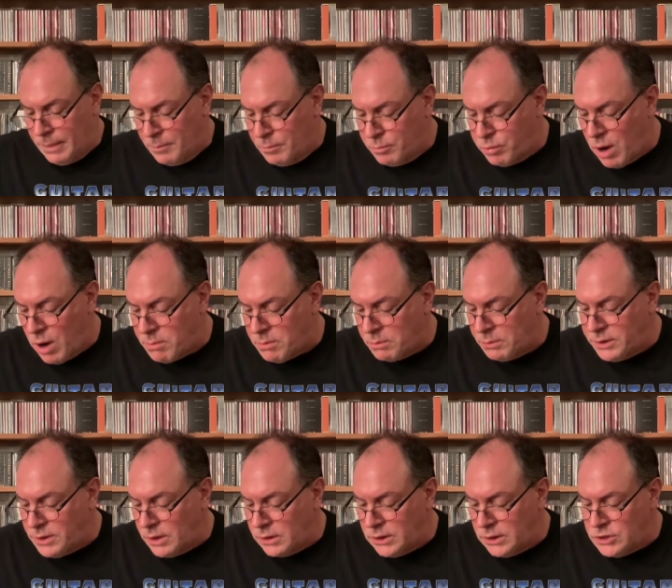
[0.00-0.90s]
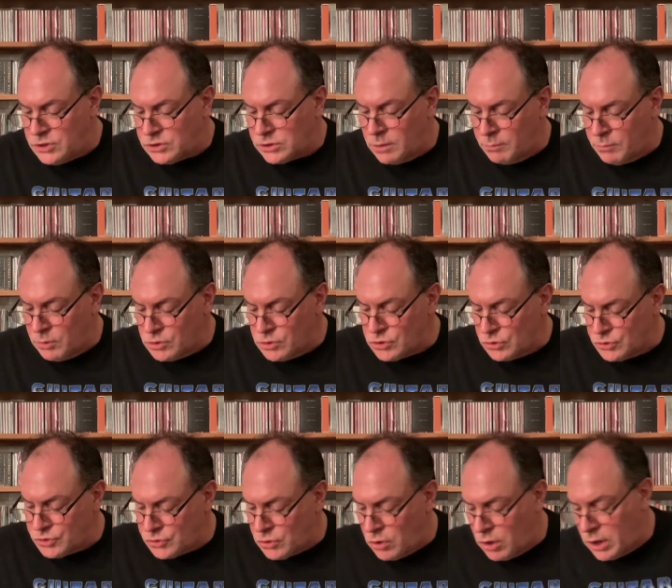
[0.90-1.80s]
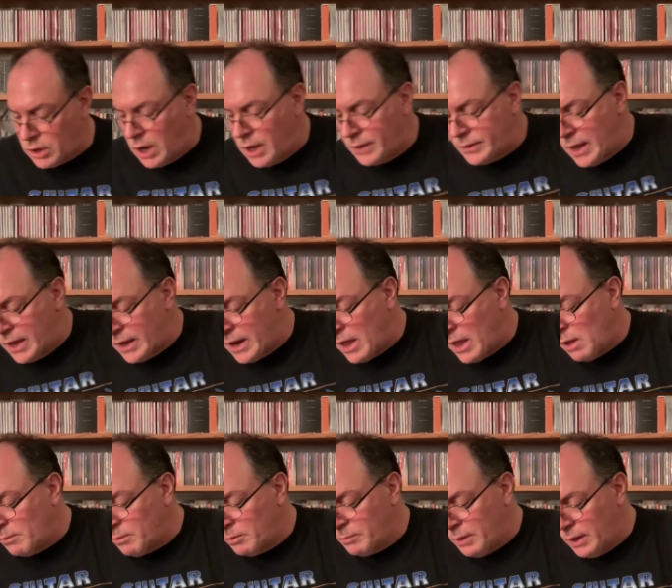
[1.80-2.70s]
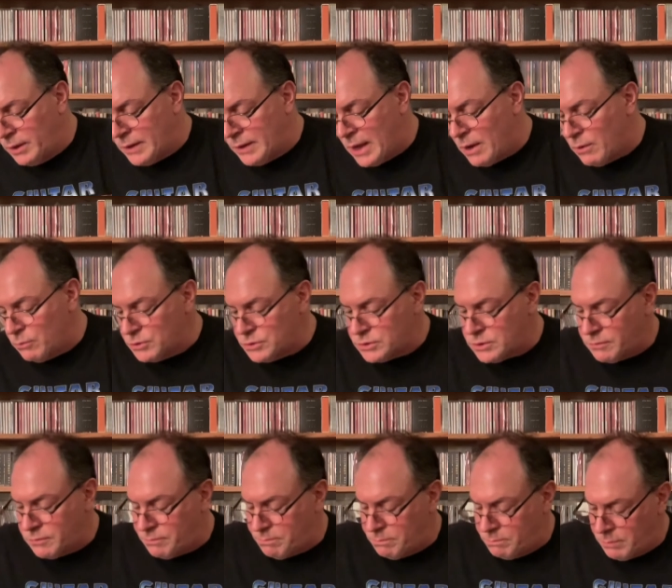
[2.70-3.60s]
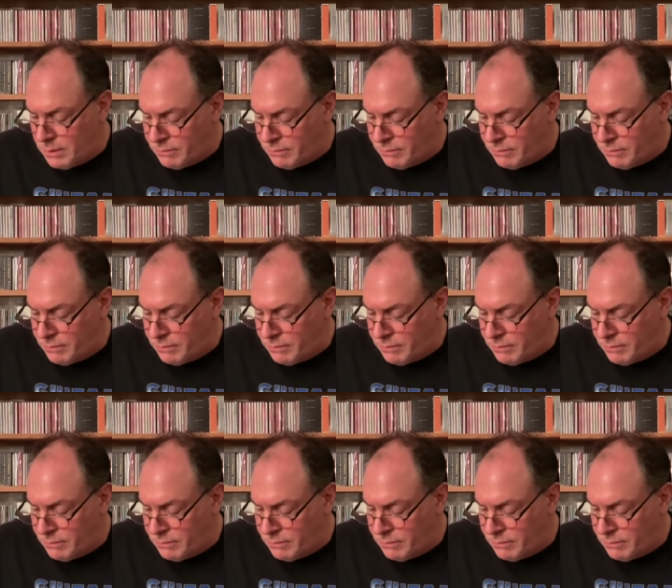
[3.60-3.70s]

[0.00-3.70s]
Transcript: Probably the least commercial song on that album, and that was my